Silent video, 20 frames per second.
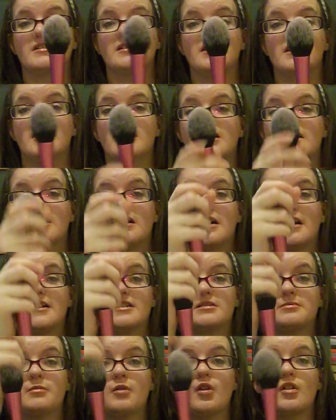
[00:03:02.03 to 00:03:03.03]
and
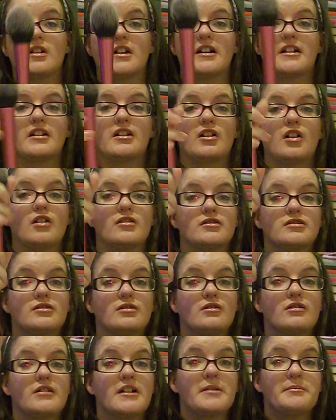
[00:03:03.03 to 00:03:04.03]
it's more like a
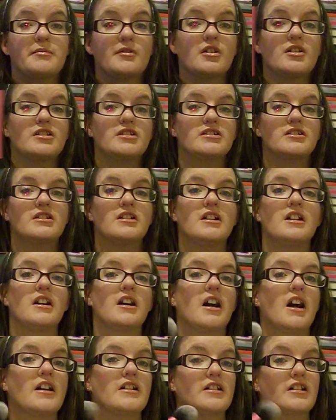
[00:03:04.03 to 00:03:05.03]
contoury brush.
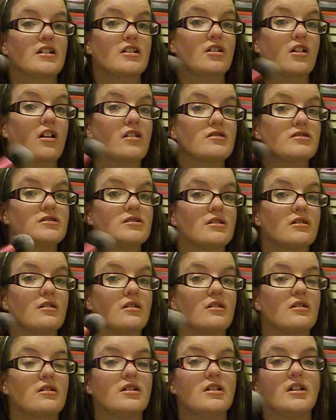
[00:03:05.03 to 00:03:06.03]
And you can
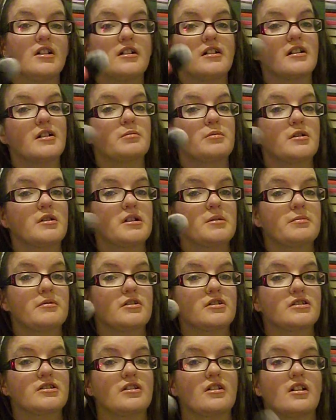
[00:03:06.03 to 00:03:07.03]
contour, you put your
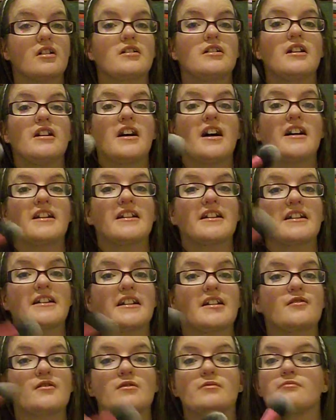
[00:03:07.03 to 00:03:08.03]
blusher on, and you can
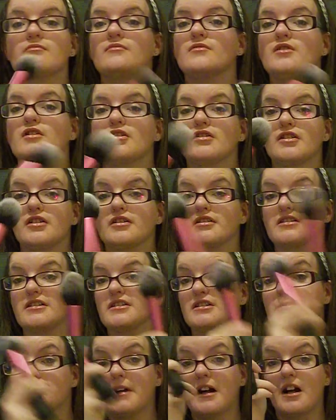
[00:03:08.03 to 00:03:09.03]
even use
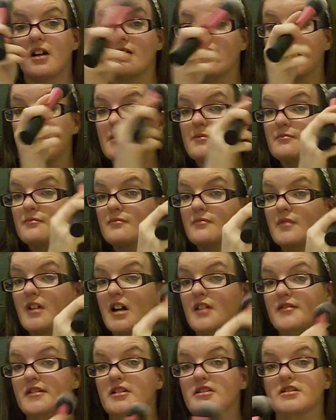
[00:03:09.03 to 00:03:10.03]
it as powder.
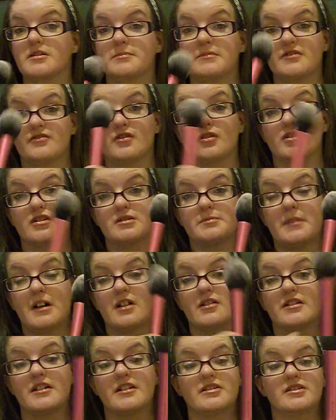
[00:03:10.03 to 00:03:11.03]
I've used it before as
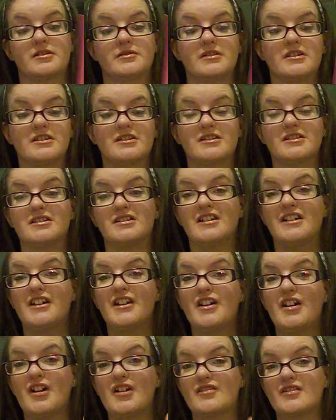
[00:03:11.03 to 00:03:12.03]
powder, so this is
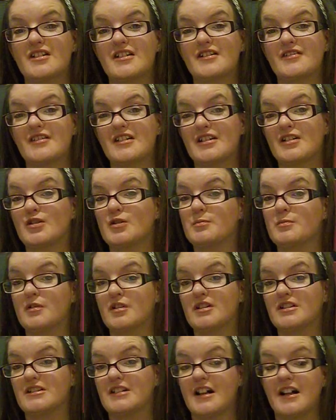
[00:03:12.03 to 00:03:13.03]
a really good
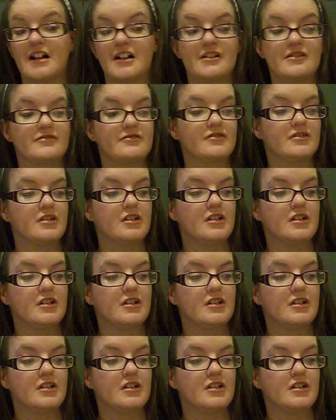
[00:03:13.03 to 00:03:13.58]
brush to have.